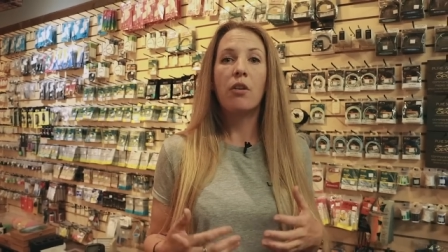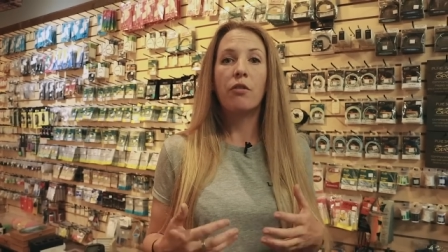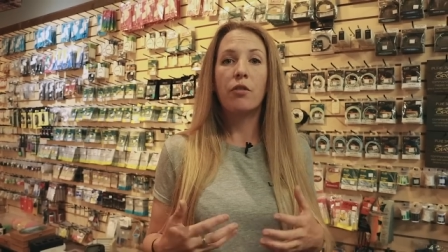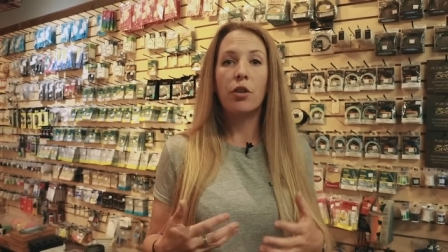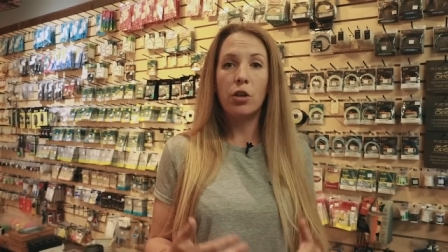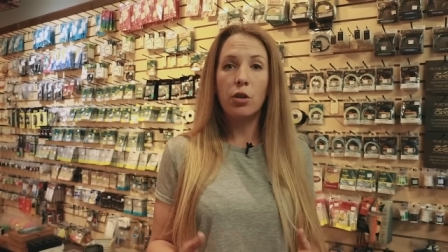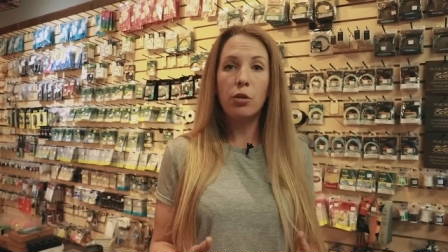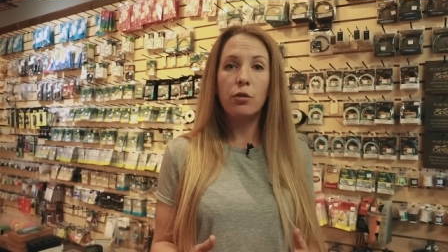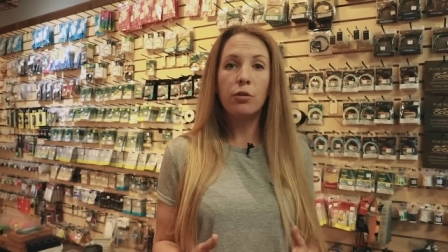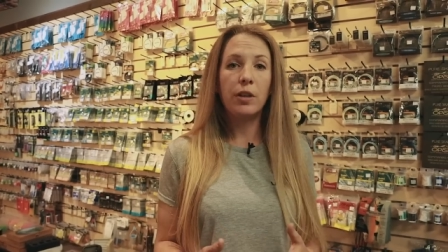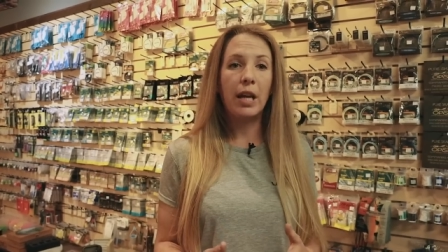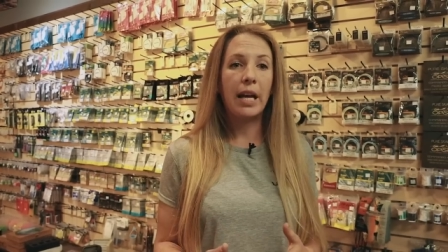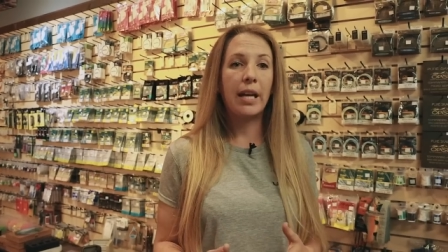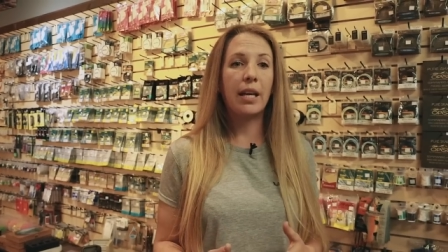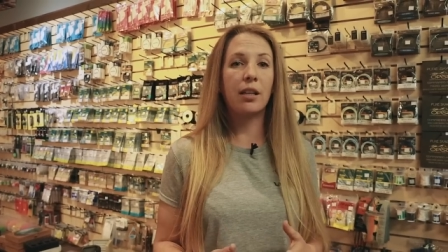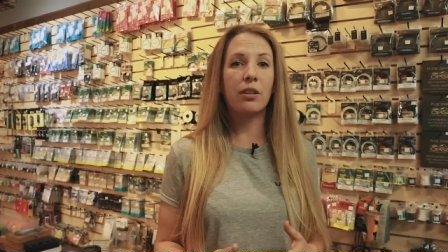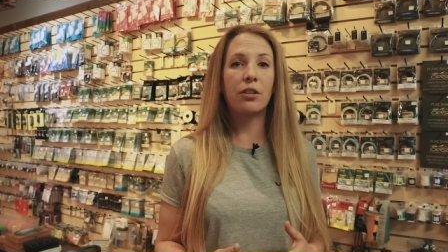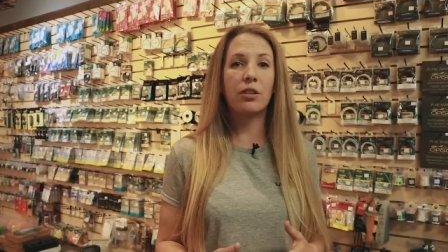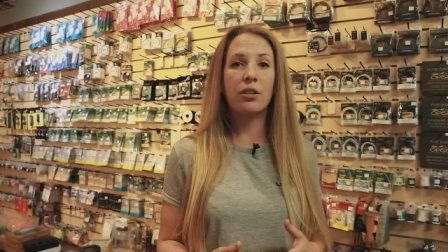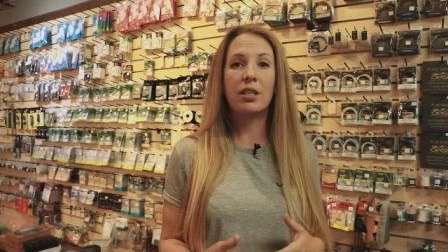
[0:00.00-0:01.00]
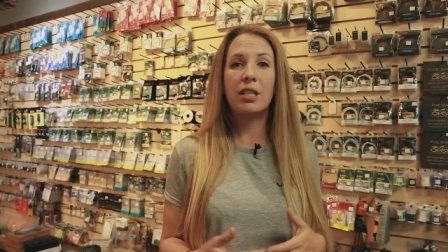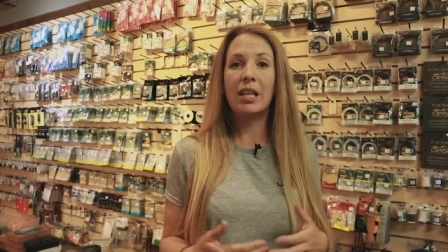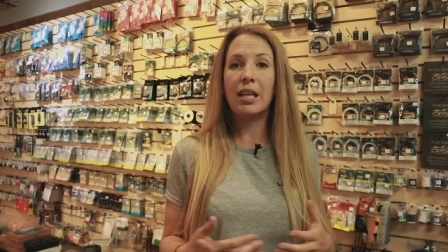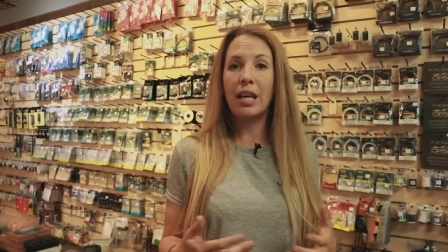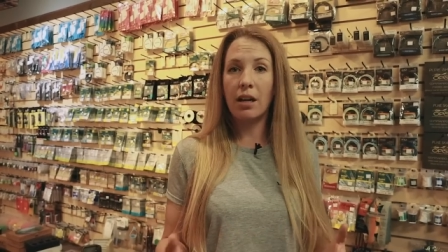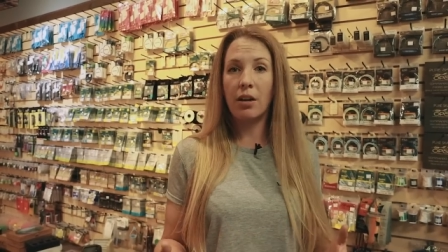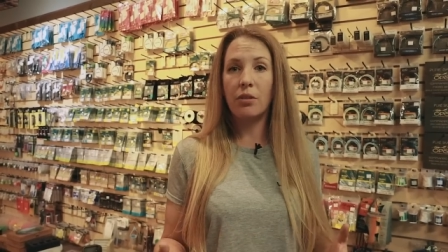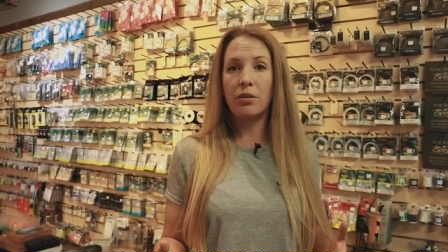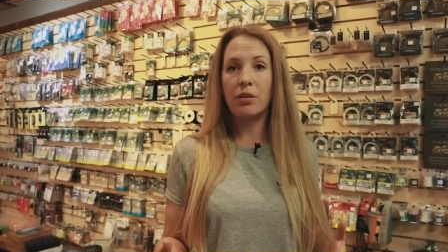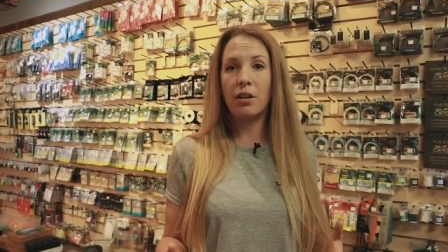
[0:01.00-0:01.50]
for new fly anglers to
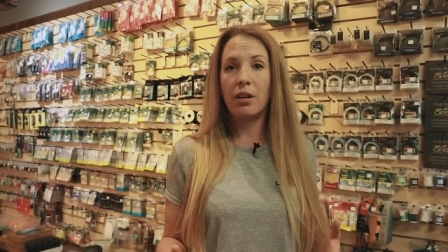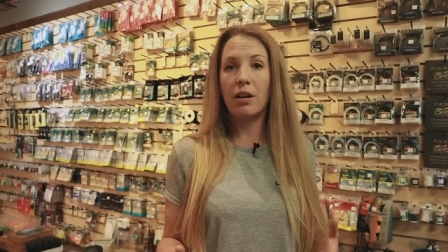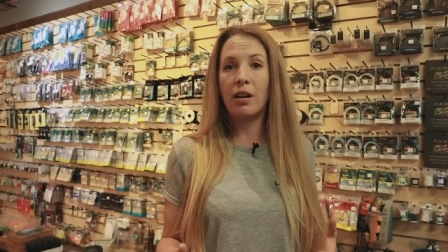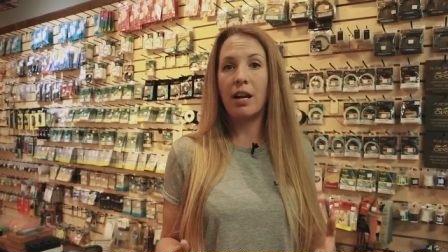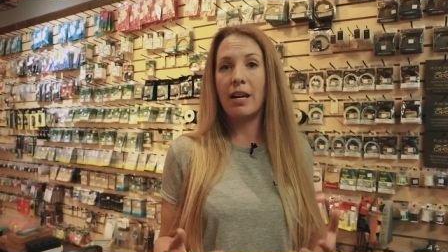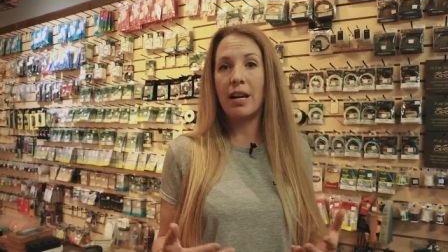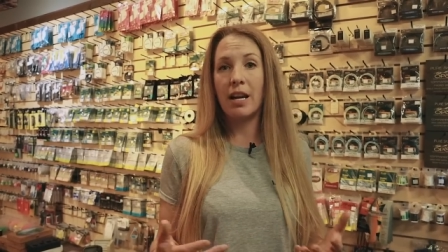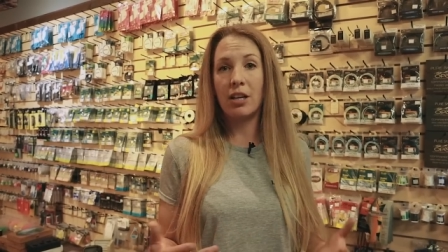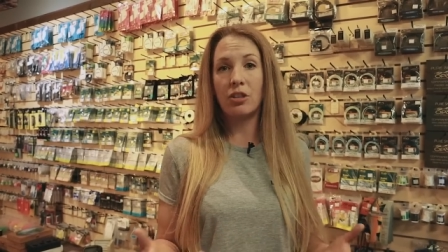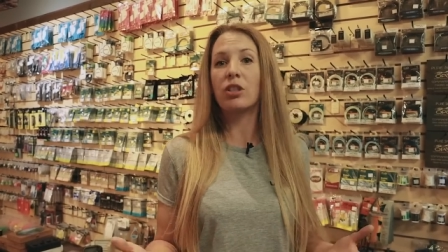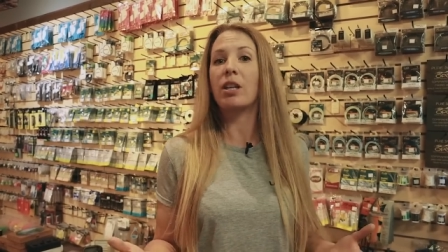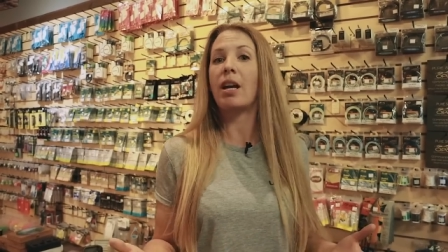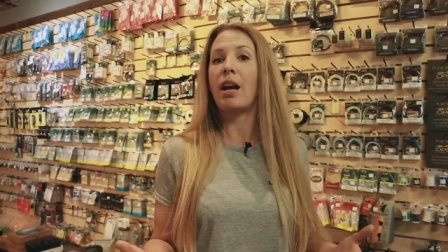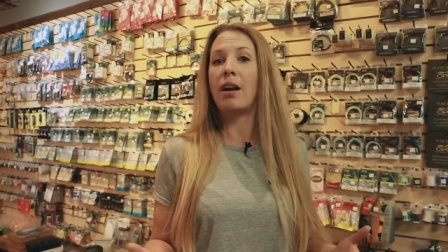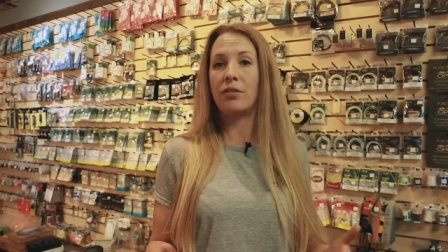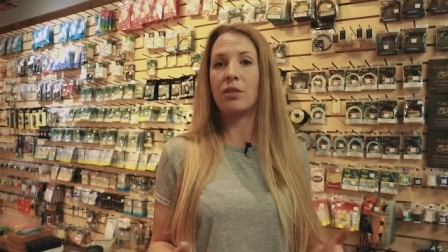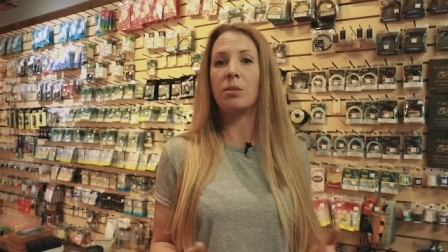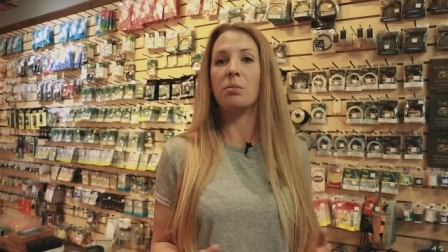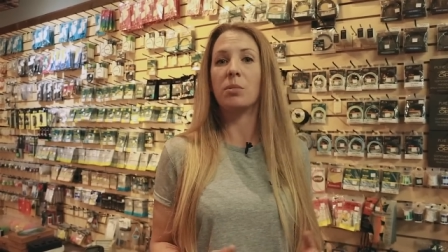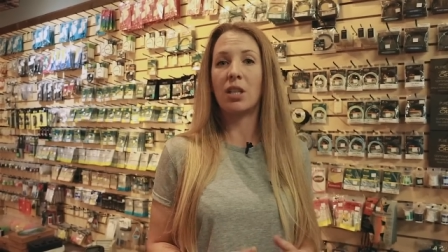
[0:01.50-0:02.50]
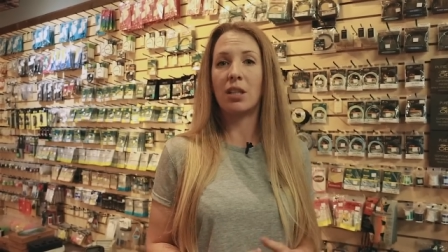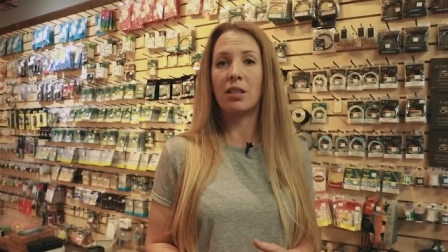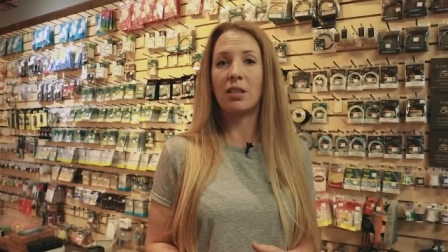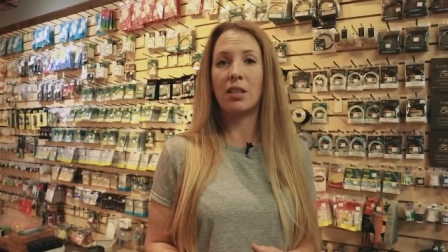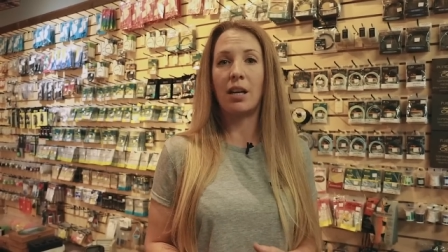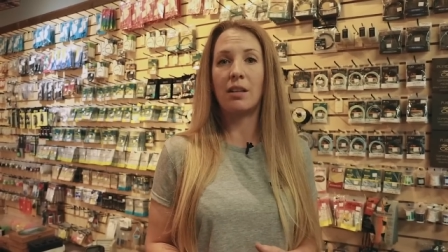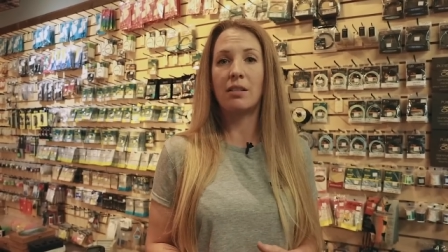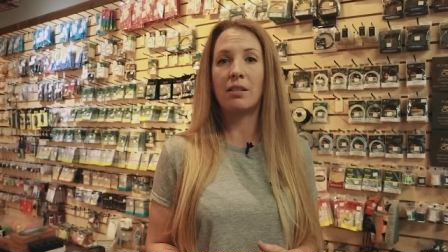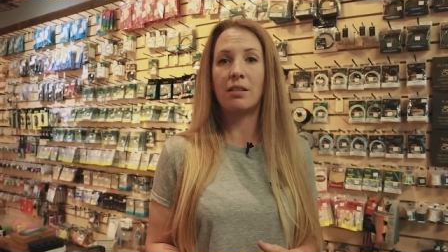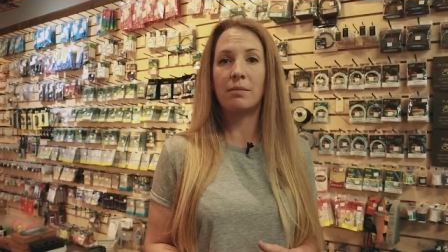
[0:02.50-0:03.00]
get out there and actually have some
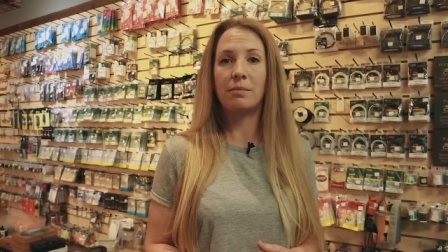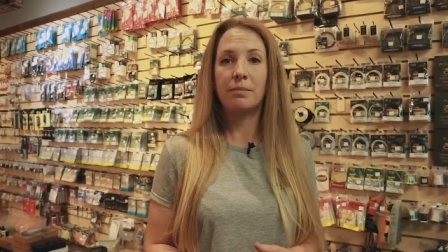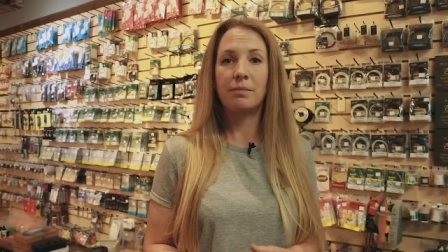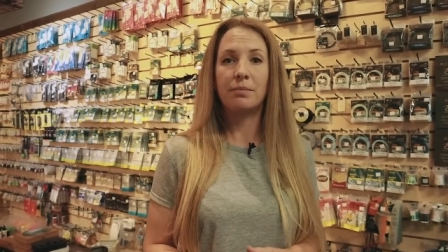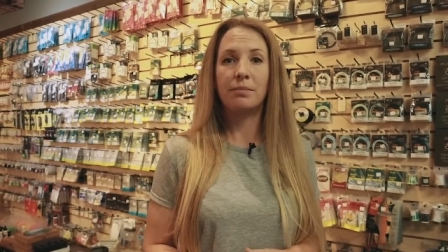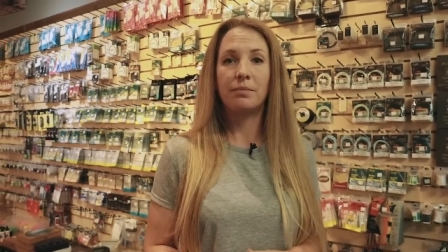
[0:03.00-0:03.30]
success.